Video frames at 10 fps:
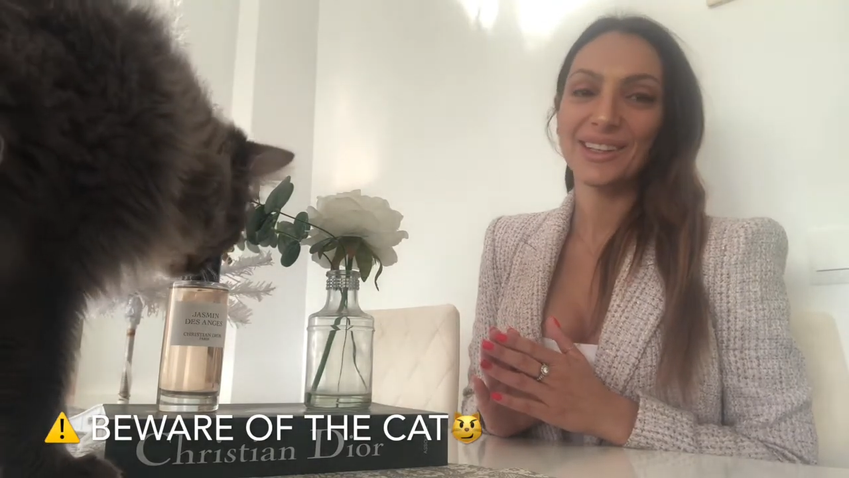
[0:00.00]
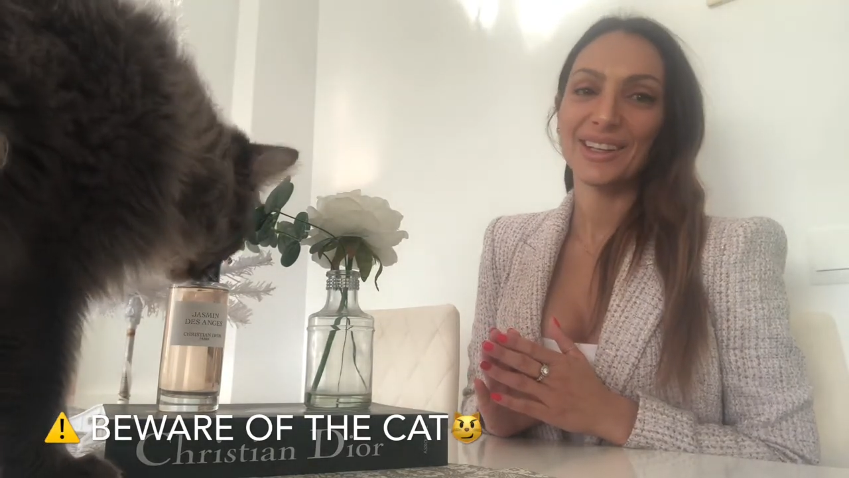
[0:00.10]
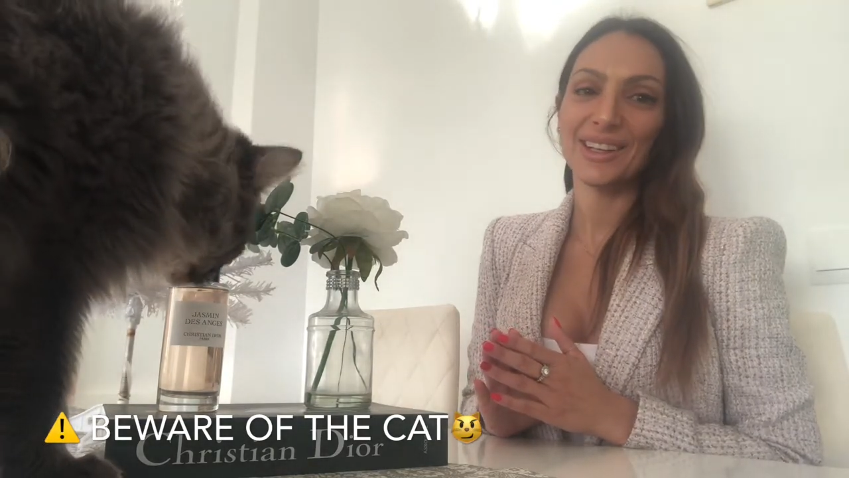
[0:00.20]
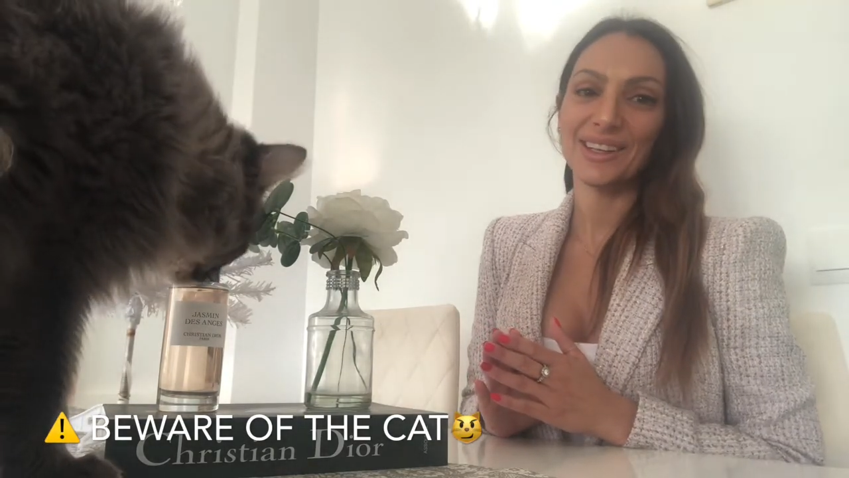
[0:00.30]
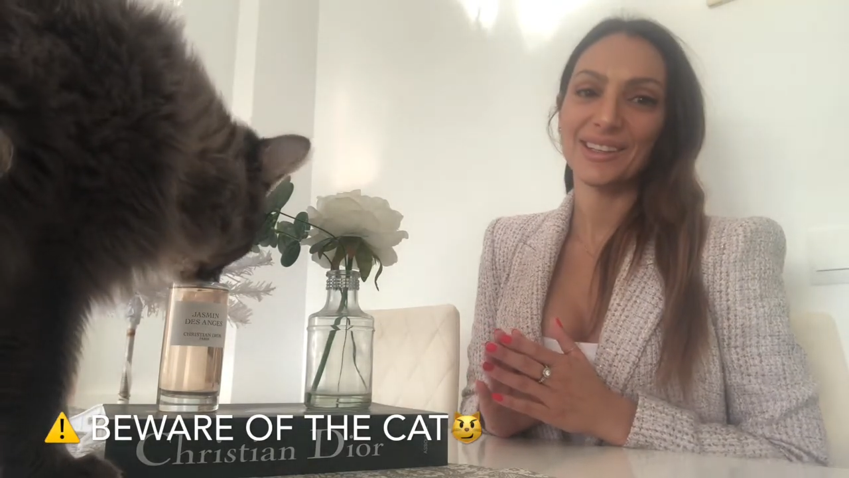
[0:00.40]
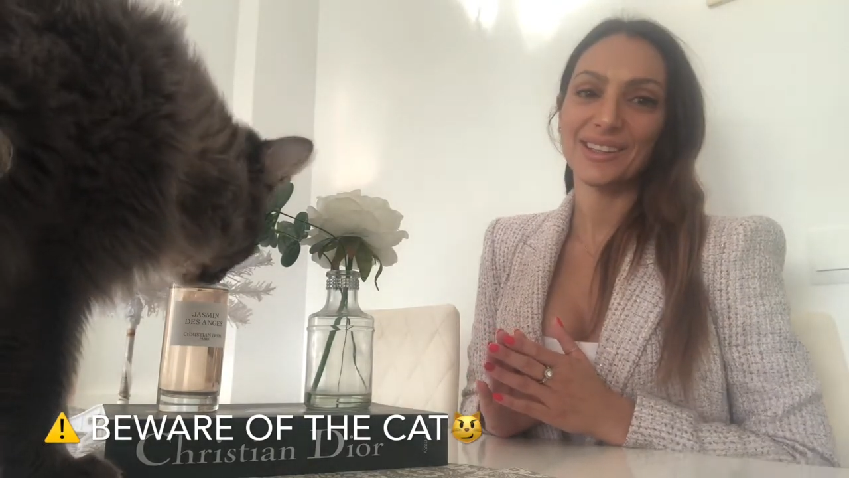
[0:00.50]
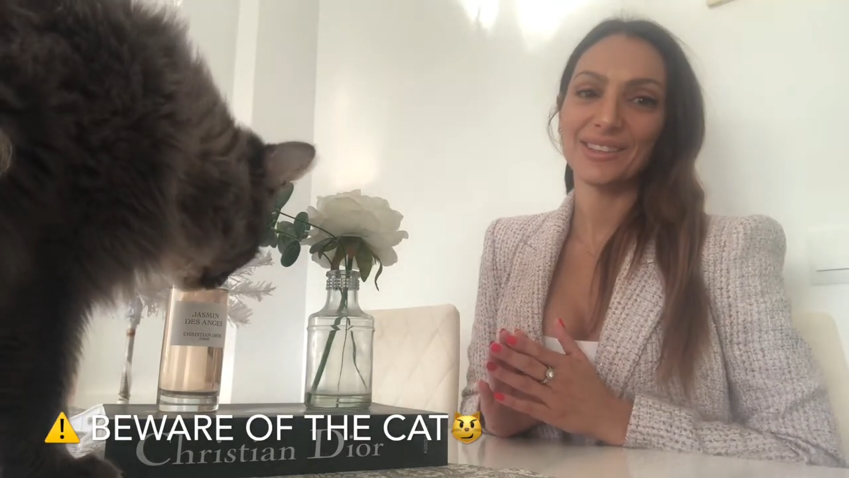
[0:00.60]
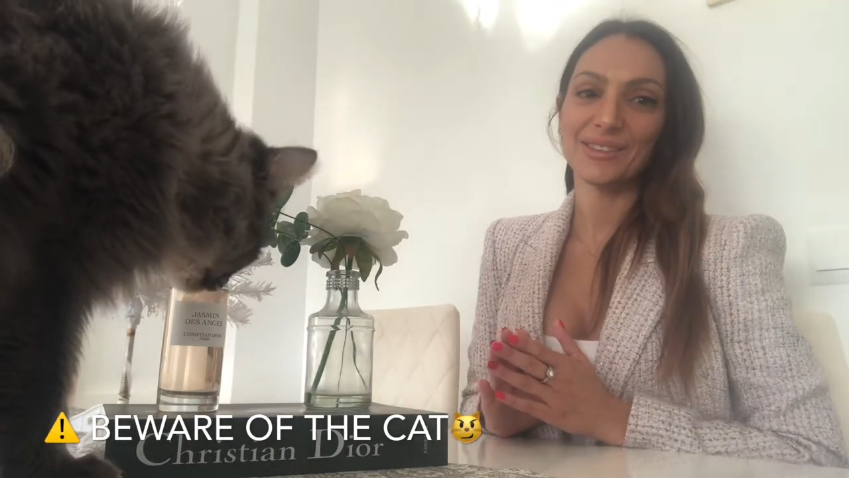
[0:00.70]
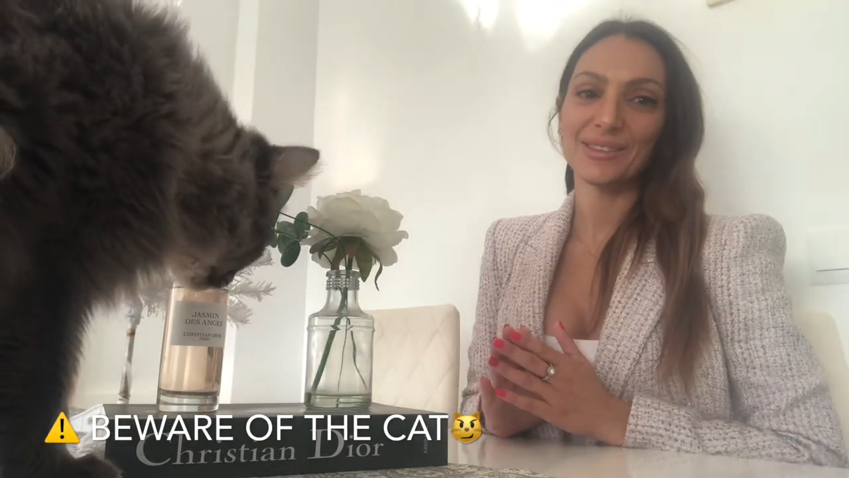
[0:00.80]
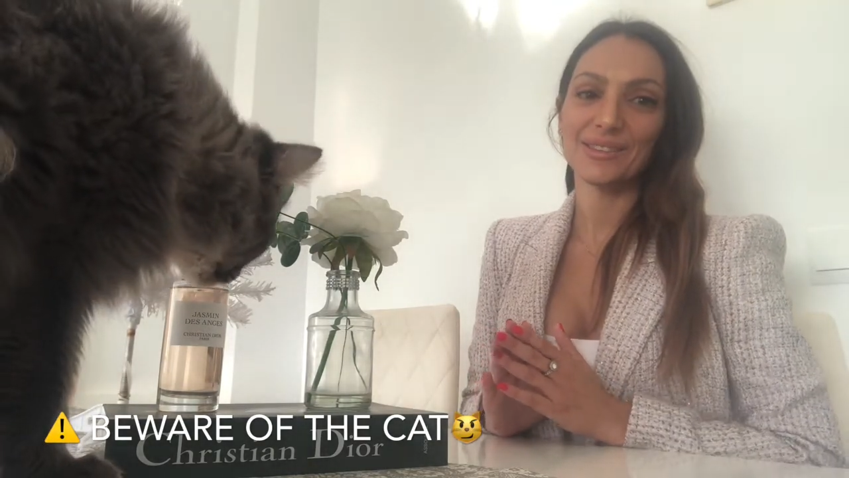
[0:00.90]

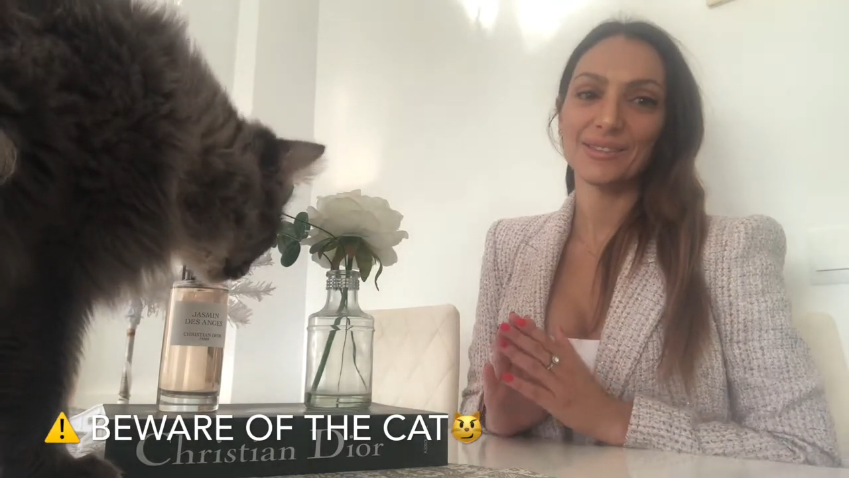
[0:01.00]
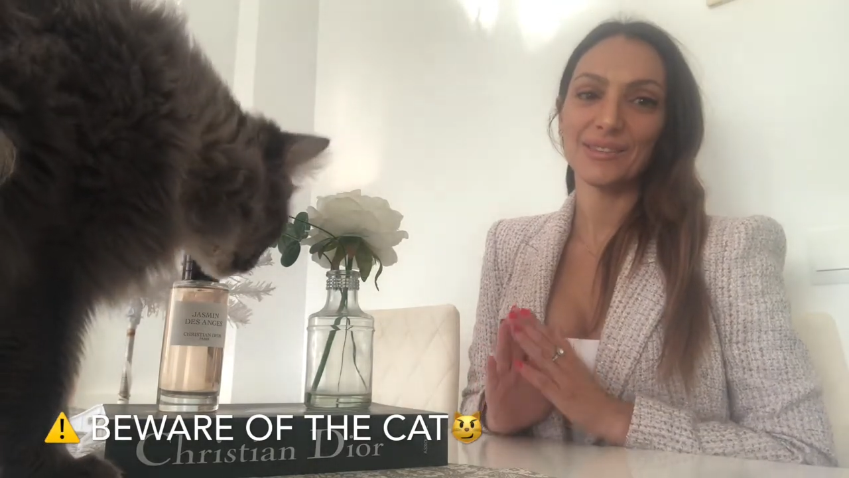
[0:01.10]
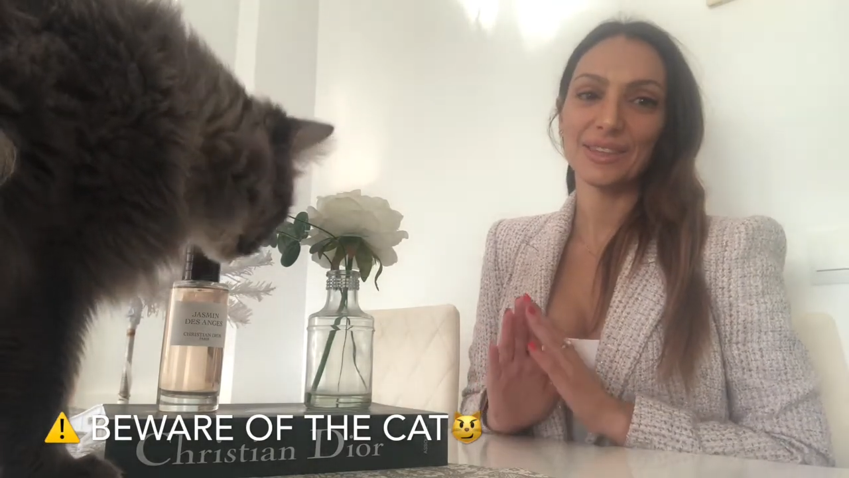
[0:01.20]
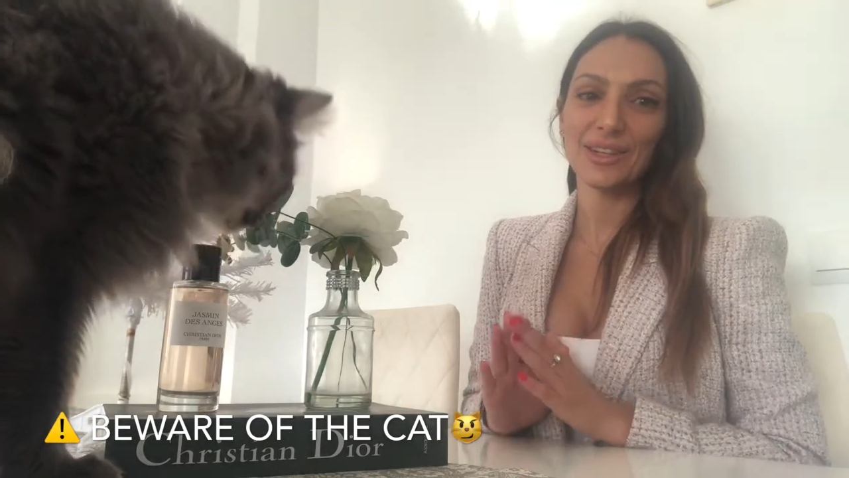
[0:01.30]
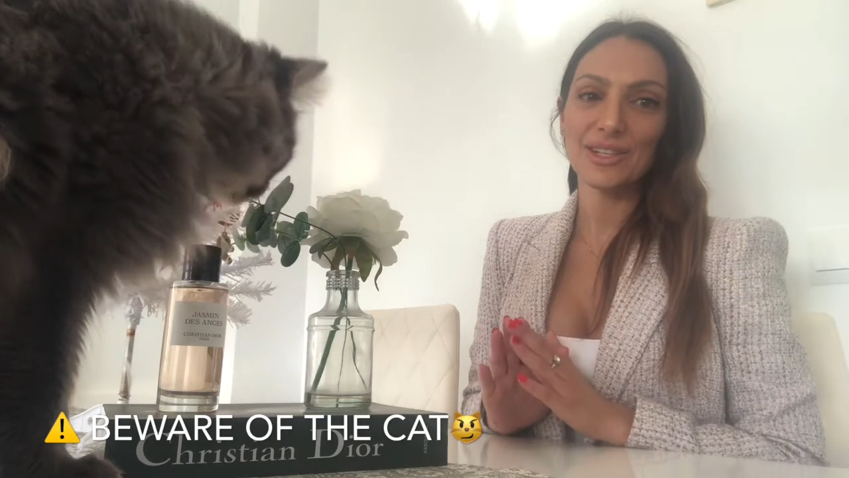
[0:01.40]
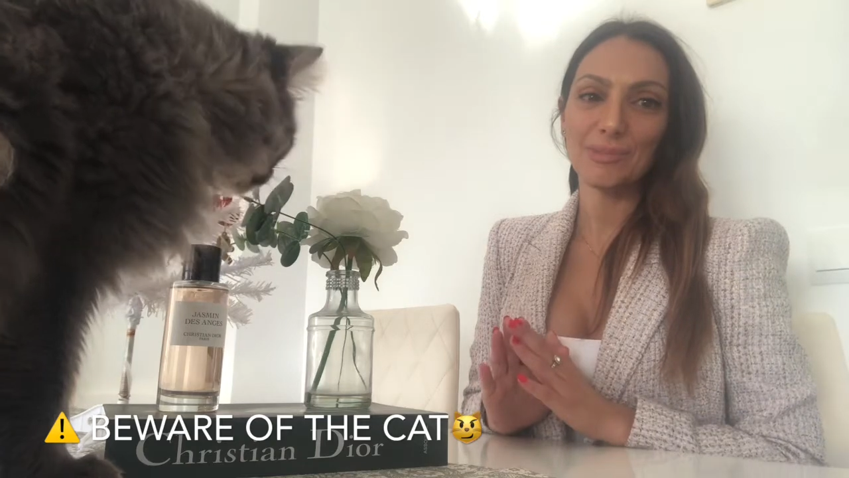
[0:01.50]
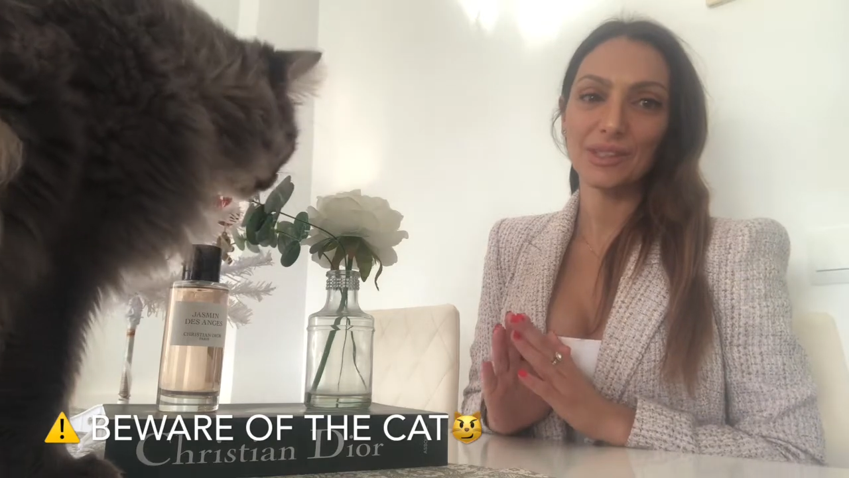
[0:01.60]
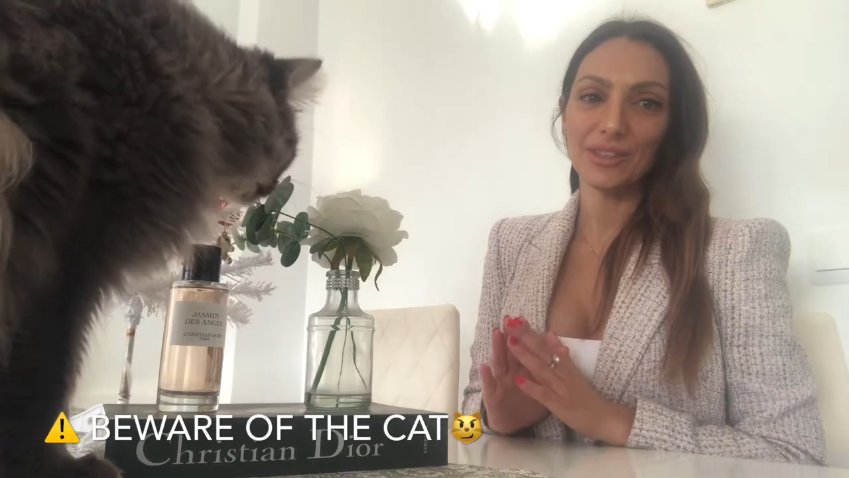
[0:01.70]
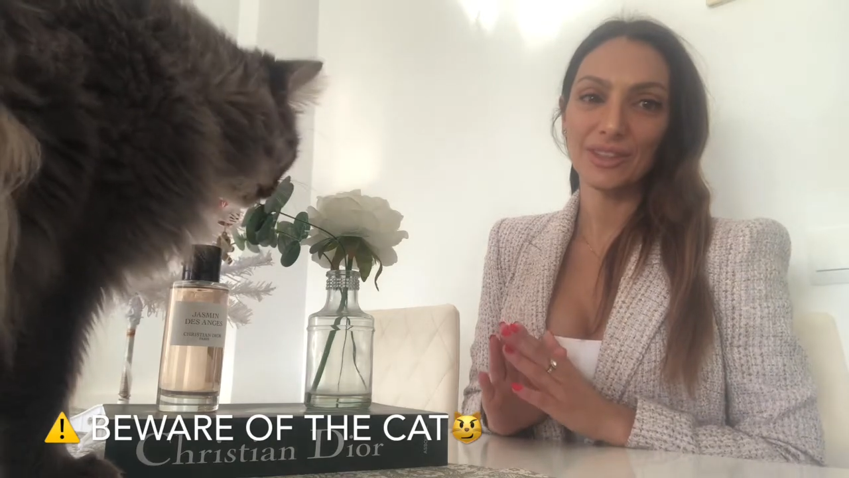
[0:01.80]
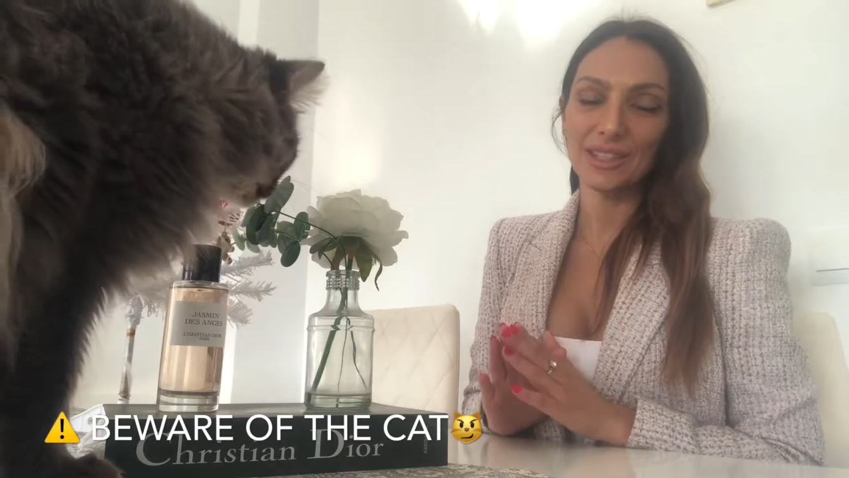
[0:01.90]
And last but
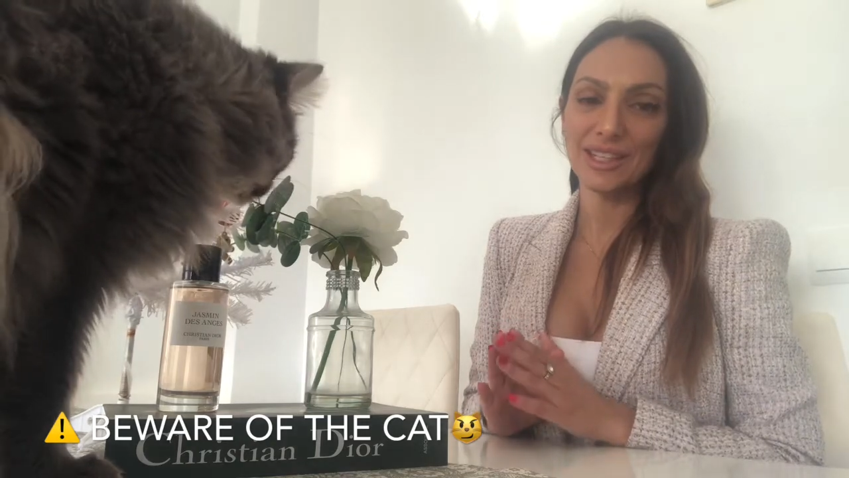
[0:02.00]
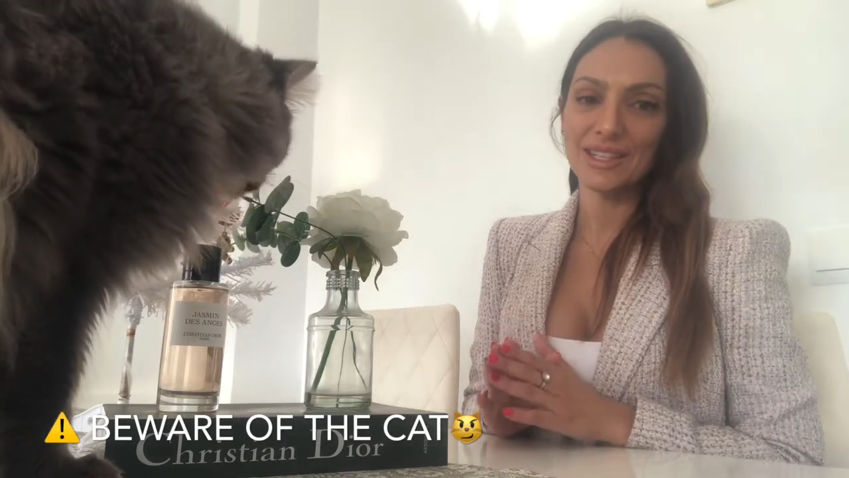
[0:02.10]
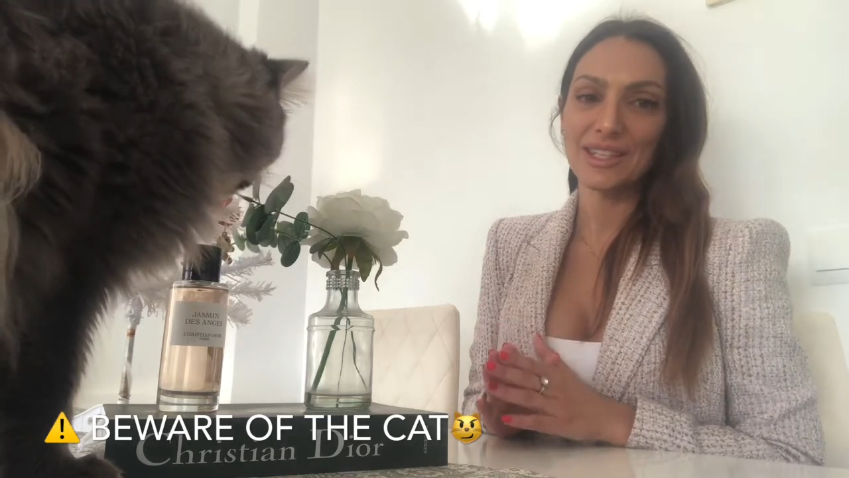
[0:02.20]
not the least,